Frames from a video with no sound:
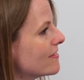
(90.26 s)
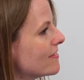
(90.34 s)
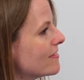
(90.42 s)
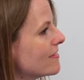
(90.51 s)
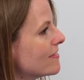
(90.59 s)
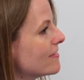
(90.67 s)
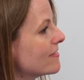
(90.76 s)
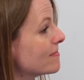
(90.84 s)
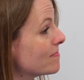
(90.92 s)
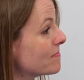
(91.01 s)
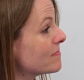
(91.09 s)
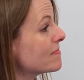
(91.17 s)

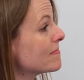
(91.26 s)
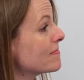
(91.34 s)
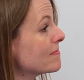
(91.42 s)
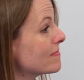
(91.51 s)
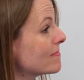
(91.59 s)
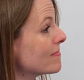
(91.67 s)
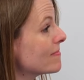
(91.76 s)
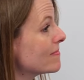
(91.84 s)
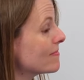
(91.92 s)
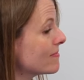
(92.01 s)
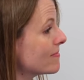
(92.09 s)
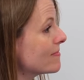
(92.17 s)

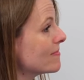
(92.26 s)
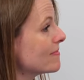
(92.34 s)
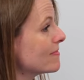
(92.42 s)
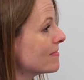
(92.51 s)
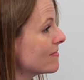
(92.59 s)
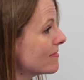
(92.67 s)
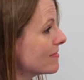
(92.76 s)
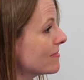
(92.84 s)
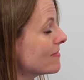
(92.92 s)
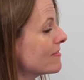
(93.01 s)
[no speech]